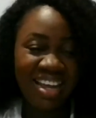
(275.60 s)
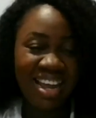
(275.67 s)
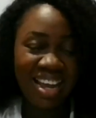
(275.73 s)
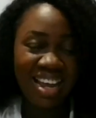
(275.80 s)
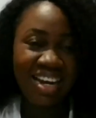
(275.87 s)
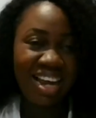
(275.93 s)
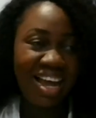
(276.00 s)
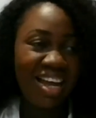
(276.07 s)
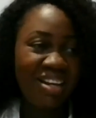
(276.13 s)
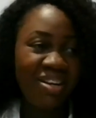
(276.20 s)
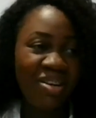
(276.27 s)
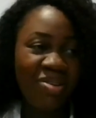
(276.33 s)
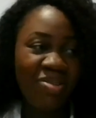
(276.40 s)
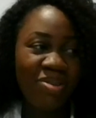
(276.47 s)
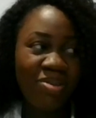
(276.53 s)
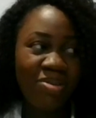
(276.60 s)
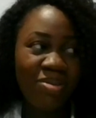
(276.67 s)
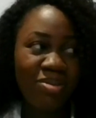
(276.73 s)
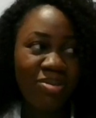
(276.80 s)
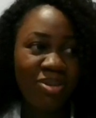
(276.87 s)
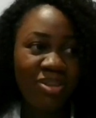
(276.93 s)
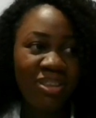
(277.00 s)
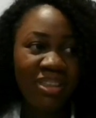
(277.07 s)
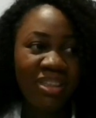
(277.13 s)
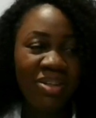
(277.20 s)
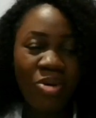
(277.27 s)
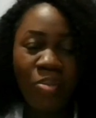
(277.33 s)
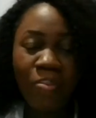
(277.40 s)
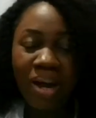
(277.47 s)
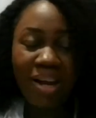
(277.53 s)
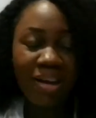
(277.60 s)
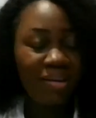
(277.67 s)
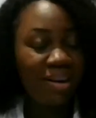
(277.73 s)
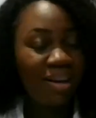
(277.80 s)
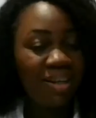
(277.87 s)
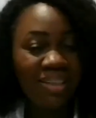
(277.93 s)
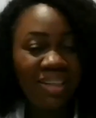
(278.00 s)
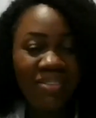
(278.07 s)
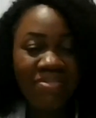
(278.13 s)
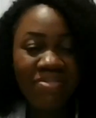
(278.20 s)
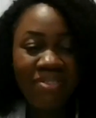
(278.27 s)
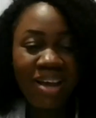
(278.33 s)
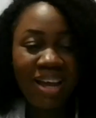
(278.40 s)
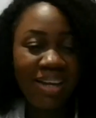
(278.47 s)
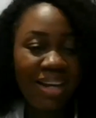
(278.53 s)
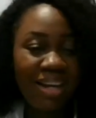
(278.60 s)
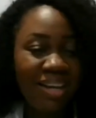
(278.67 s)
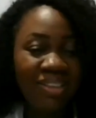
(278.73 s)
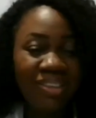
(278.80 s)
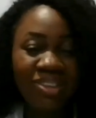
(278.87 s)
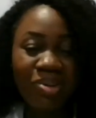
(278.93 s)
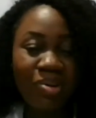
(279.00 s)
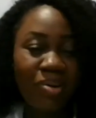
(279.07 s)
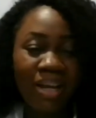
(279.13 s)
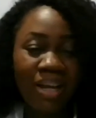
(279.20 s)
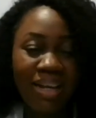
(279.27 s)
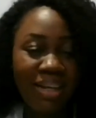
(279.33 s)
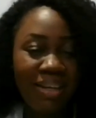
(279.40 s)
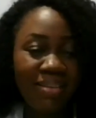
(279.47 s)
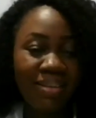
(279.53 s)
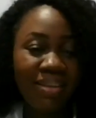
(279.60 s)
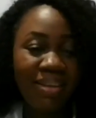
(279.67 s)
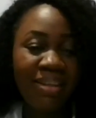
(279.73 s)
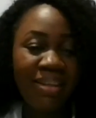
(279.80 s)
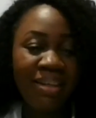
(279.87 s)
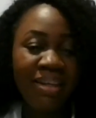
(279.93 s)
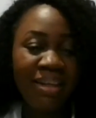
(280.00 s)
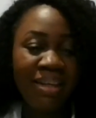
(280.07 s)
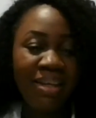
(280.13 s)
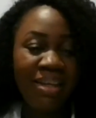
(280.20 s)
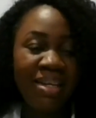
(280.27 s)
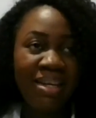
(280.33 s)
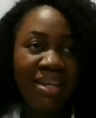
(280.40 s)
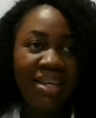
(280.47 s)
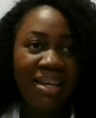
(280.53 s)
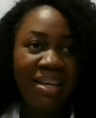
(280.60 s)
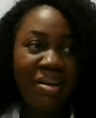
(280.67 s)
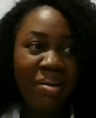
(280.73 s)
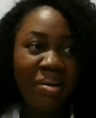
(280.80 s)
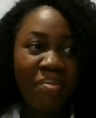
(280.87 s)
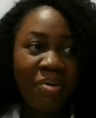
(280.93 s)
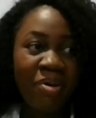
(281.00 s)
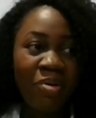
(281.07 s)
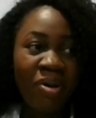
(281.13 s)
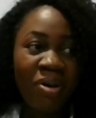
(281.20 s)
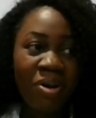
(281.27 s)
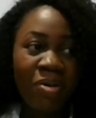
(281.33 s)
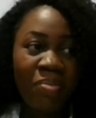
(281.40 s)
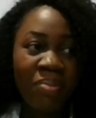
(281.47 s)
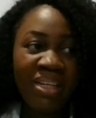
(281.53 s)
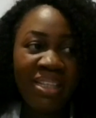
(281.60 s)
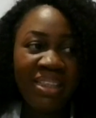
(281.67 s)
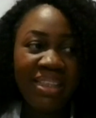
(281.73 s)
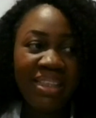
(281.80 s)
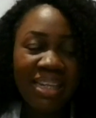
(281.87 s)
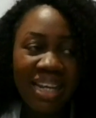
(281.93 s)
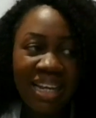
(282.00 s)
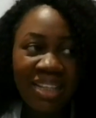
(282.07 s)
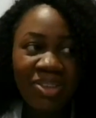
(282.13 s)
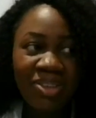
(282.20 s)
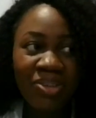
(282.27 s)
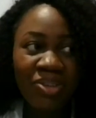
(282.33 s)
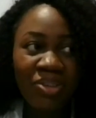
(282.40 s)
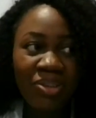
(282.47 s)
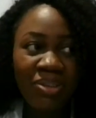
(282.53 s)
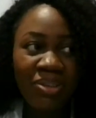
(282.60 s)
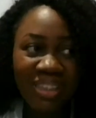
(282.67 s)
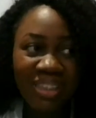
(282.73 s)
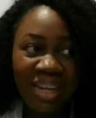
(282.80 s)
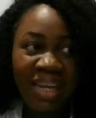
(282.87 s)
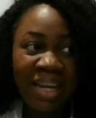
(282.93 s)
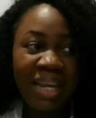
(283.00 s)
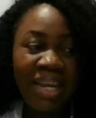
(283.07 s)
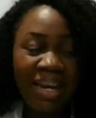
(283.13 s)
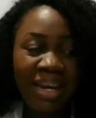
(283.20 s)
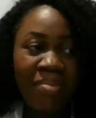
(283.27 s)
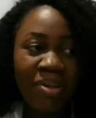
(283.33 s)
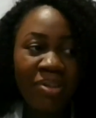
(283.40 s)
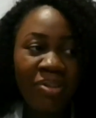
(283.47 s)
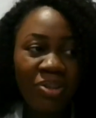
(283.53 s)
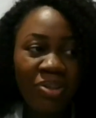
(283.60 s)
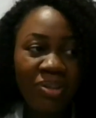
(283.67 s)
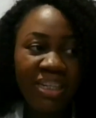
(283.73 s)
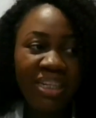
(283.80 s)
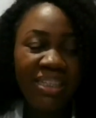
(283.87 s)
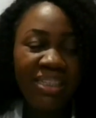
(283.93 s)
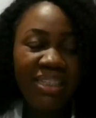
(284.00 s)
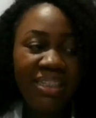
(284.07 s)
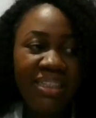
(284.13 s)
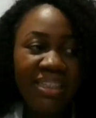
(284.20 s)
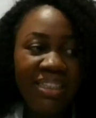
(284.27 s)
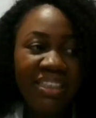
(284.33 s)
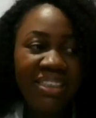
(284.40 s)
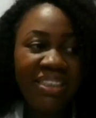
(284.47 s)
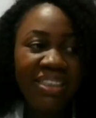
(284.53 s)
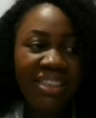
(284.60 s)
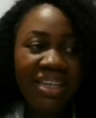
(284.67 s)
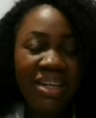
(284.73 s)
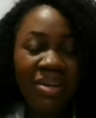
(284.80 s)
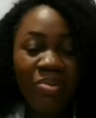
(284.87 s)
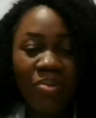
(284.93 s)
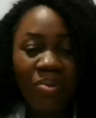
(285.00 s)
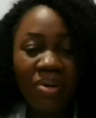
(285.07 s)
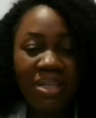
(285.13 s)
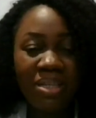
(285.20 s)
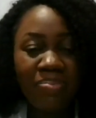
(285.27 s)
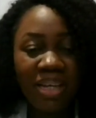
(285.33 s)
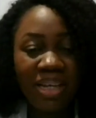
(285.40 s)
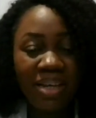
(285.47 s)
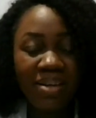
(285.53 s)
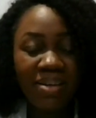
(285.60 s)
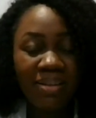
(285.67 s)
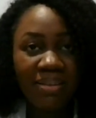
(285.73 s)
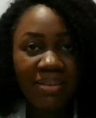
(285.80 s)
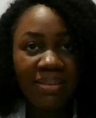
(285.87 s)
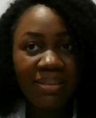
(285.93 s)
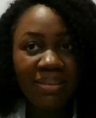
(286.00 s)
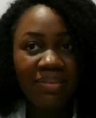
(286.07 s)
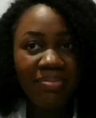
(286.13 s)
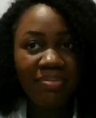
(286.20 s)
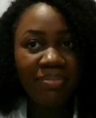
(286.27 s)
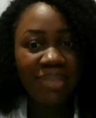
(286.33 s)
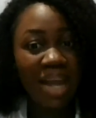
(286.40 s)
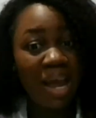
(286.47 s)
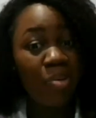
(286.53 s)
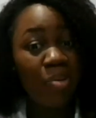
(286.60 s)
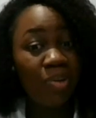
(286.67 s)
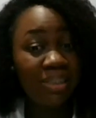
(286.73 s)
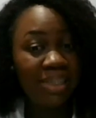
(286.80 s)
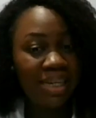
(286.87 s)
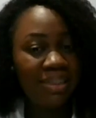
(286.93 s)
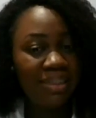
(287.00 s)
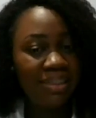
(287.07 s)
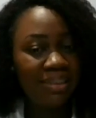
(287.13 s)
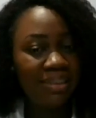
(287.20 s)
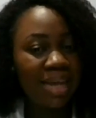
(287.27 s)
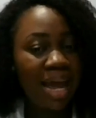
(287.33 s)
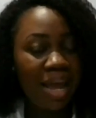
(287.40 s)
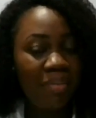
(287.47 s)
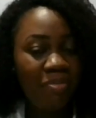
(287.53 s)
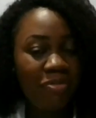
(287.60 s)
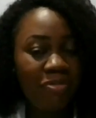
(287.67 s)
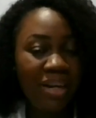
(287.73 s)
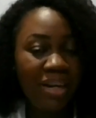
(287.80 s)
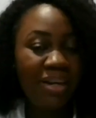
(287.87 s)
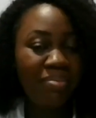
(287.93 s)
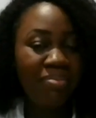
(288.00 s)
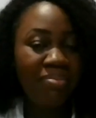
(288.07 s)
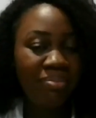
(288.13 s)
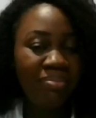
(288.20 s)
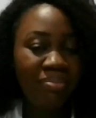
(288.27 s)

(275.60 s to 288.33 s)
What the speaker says: and I had no background in finance or anything. But what got me into thinking about trading initially was because I wanted time freedom.